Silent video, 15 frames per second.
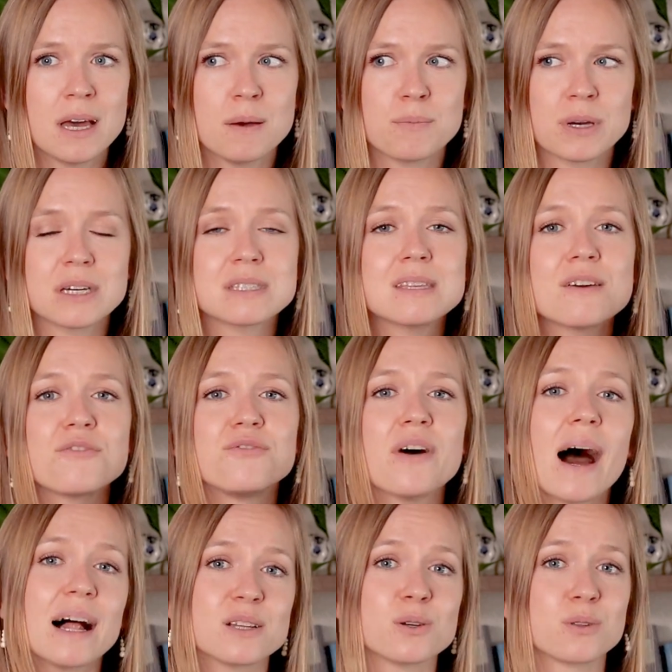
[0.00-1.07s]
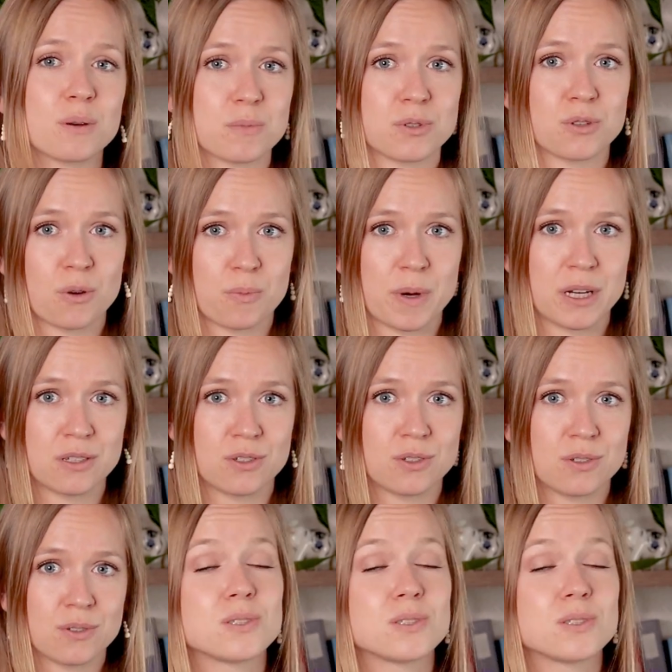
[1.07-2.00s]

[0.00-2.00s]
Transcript: because they value them so much.